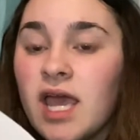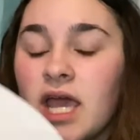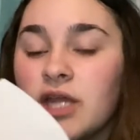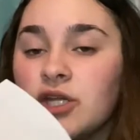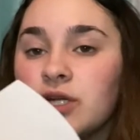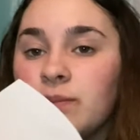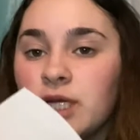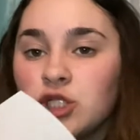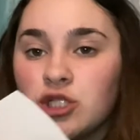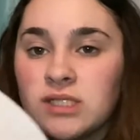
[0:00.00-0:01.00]
and you're going to
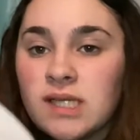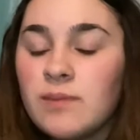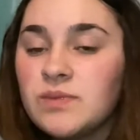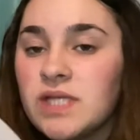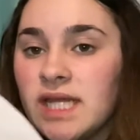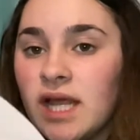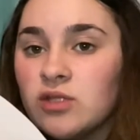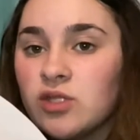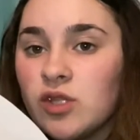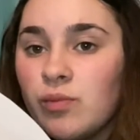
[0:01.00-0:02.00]
make sure it's upside down
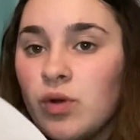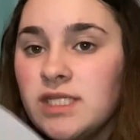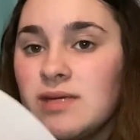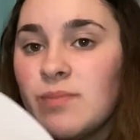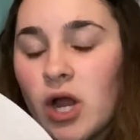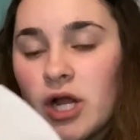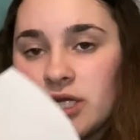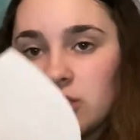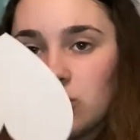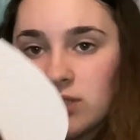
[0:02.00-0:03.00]
so the pointy part
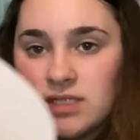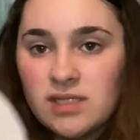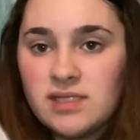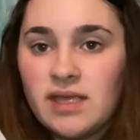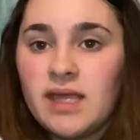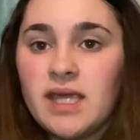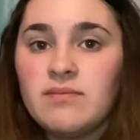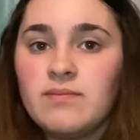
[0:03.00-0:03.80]
is towards the ceiling.